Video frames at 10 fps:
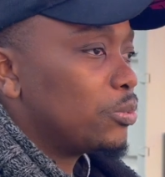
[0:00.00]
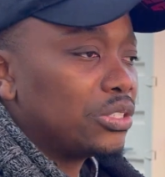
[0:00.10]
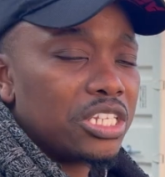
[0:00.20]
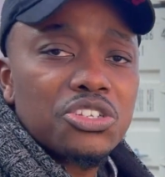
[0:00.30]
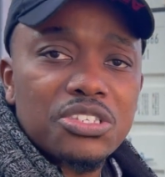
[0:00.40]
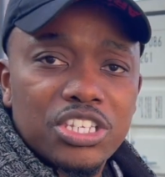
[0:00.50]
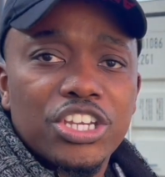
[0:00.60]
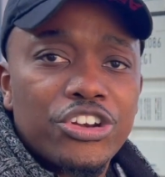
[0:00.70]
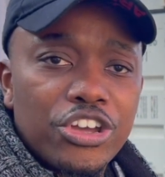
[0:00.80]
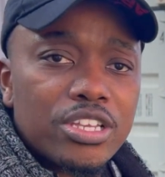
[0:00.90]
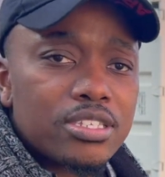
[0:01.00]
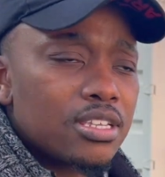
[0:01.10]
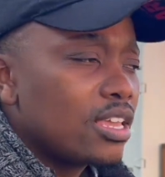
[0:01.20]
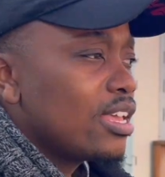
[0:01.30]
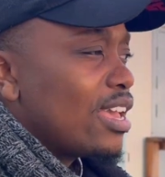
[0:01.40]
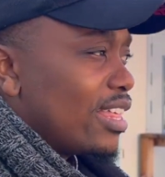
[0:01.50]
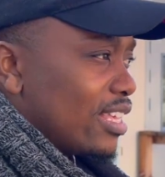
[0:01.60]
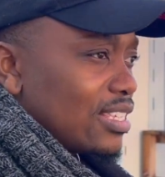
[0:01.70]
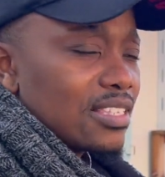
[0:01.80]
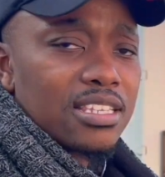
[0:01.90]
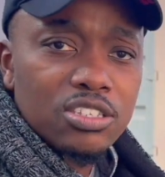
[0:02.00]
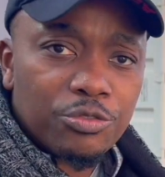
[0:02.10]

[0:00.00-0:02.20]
need to see a nurse and there's that sense of